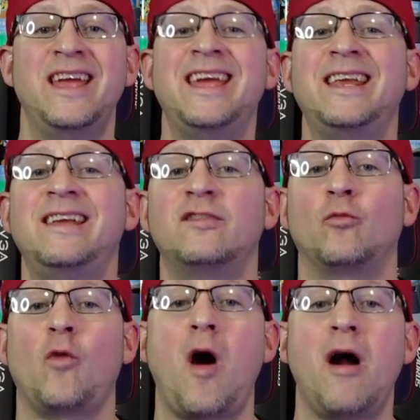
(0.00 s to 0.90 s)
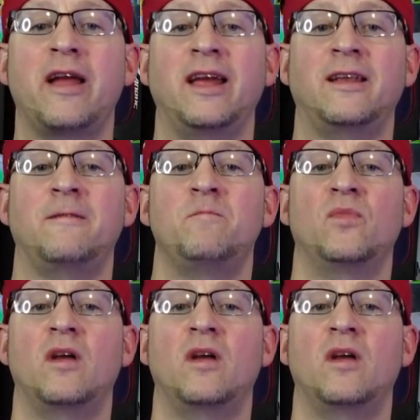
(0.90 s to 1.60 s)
It is rocking